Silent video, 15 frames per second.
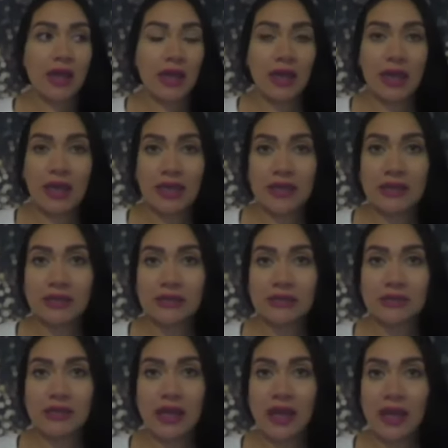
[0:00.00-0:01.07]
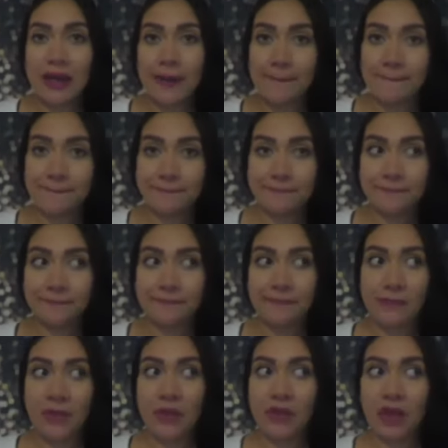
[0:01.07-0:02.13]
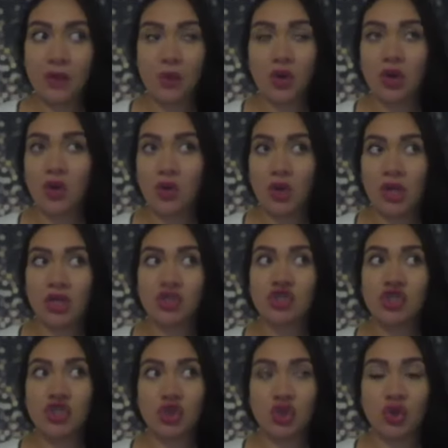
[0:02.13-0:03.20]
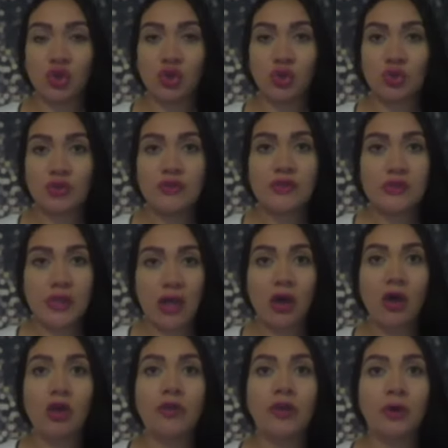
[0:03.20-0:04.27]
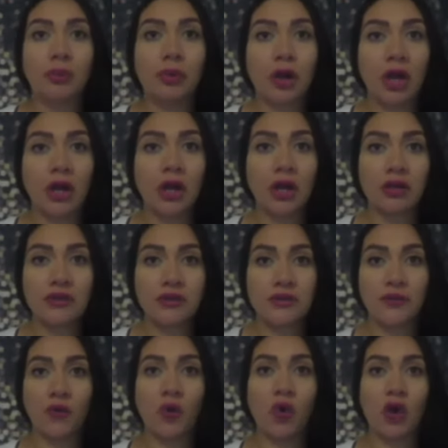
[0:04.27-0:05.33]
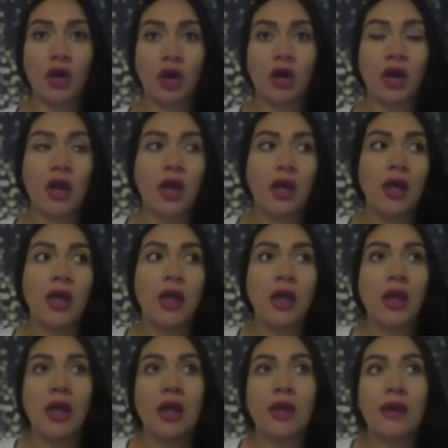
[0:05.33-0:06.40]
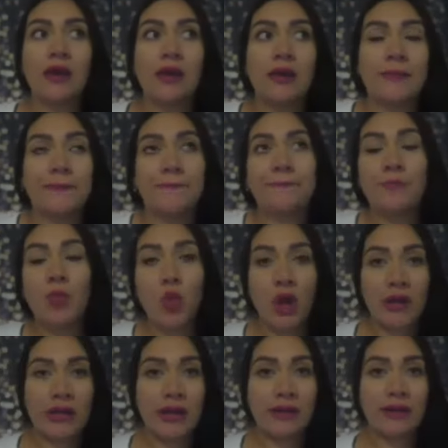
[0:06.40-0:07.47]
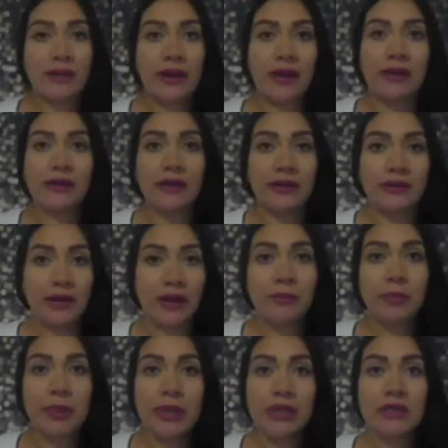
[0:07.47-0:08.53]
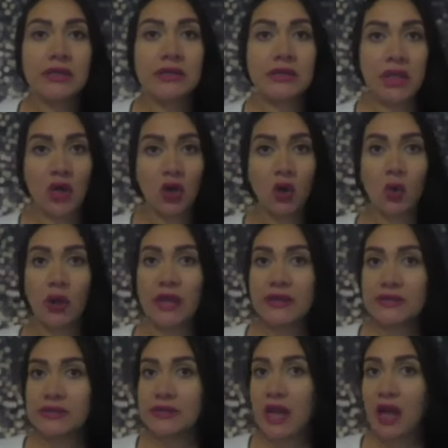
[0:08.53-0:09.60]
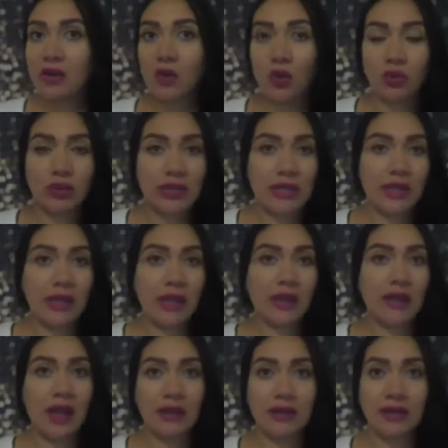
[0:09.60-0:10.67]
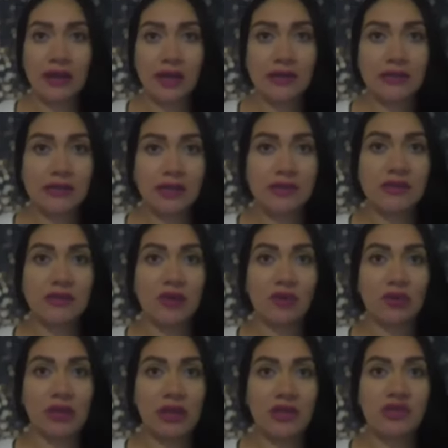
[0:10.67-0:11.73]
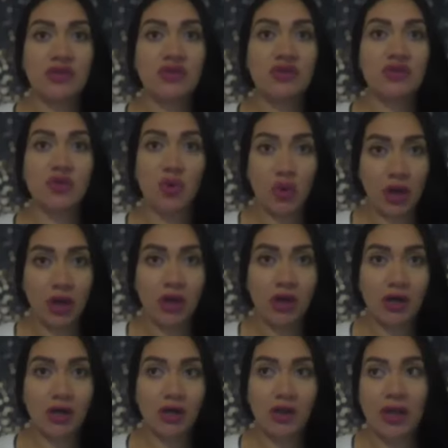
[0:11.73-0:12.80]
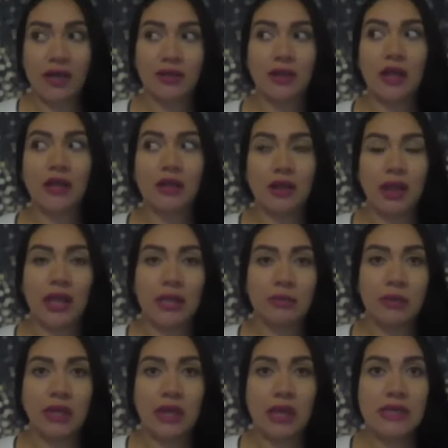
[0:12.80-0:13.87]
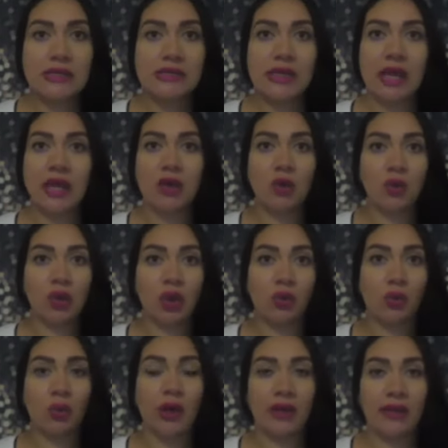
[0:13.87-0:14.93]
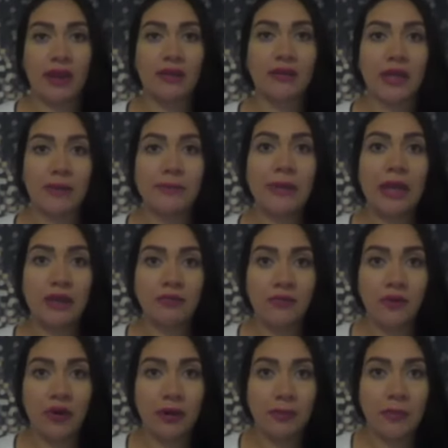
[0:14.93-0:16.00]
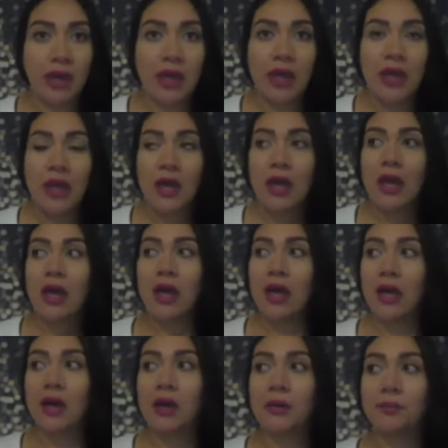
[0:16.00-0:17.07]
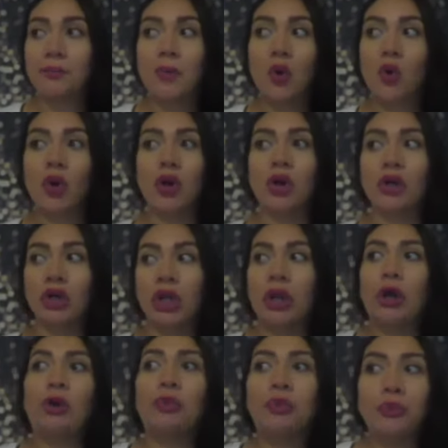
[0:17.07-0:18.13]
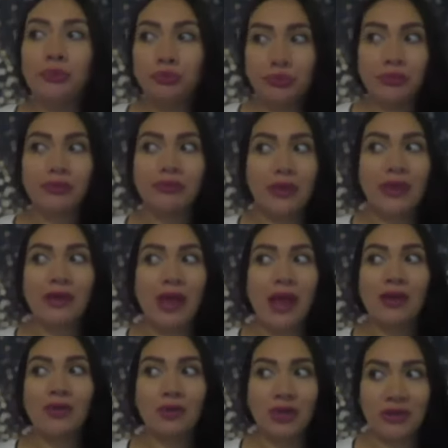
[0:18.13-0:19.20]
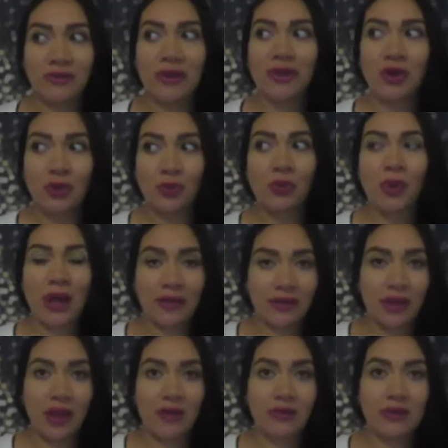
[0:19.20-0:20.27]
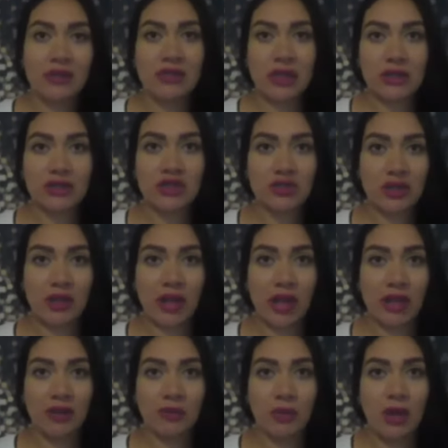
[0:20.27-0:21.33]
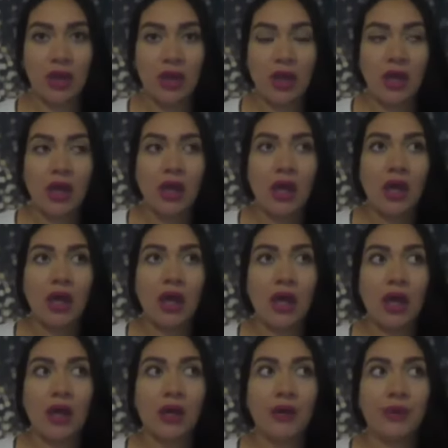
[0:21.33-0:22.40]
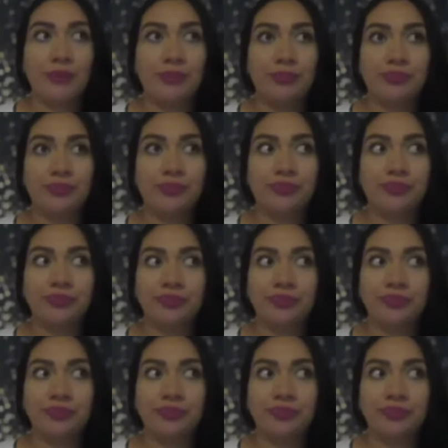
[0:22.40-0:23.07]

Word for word: and um, they were going to sell their products for mm, 1.99 and up so it's not only a 99 cents only store like they claim it is. I don't know where that name came from um, or, you know, like I don't even know why they haven't changed the name. Um,